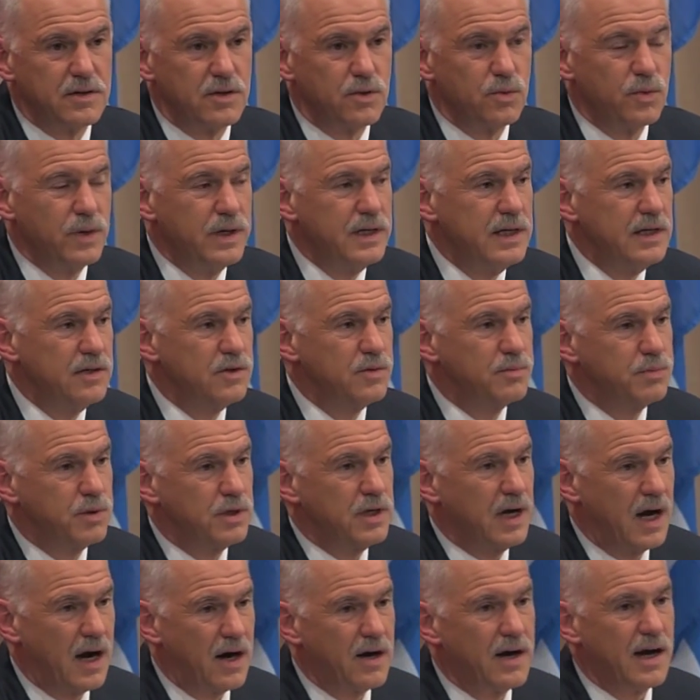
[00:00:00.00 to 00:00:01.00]
that we need to
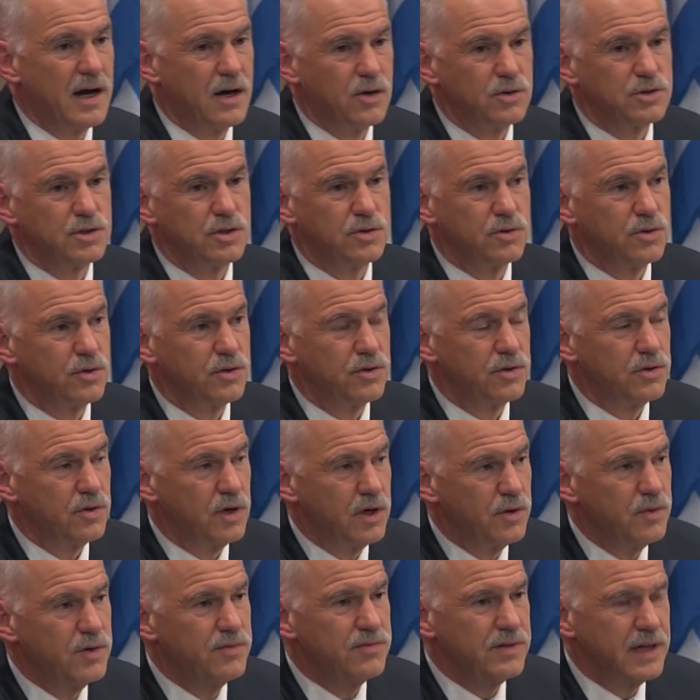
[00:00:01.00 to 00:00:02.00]
put our house in order,
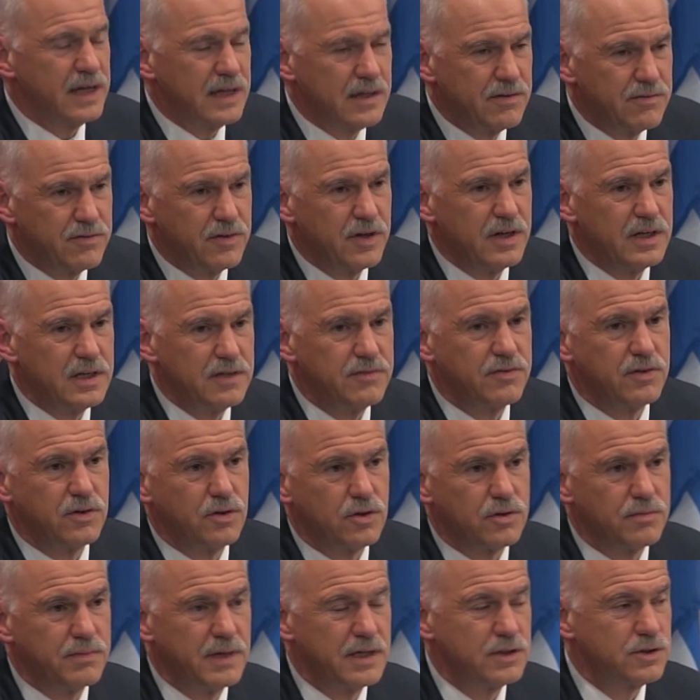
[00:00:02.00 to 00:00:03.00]
and we've taken very
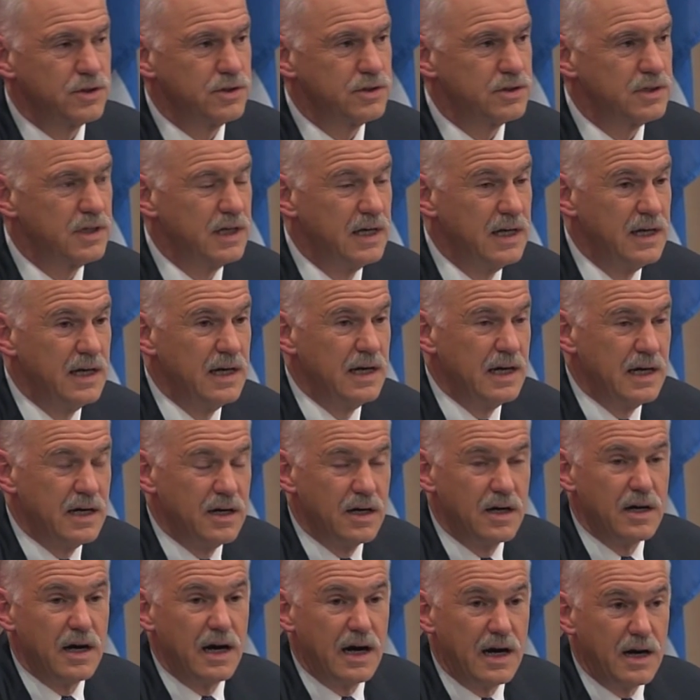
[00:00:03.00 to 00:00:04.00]
difficult measures,
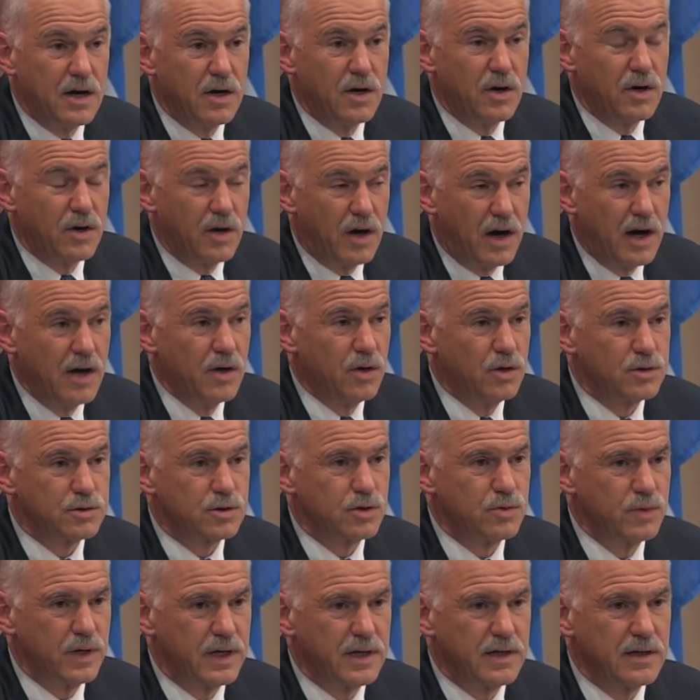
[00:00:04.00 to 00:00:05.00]
I
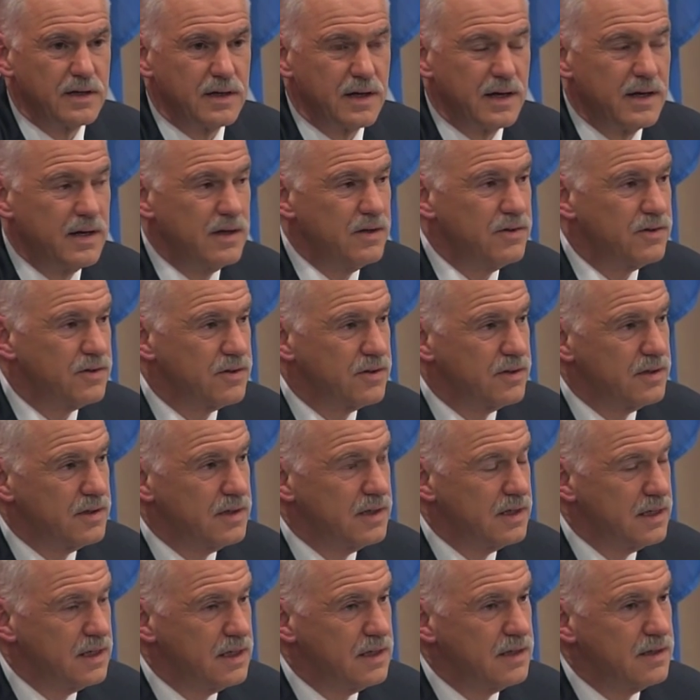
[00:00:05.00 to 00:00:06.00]
also
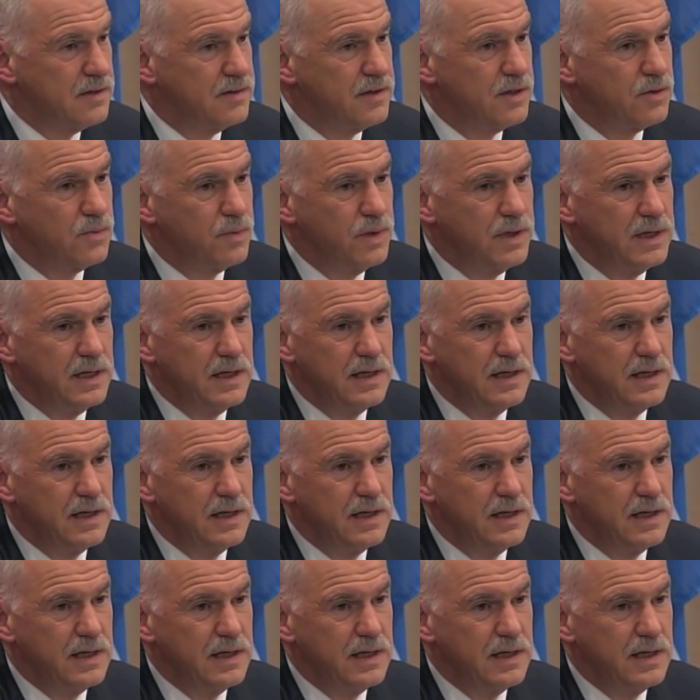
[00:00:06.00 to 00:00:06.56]
recognize that we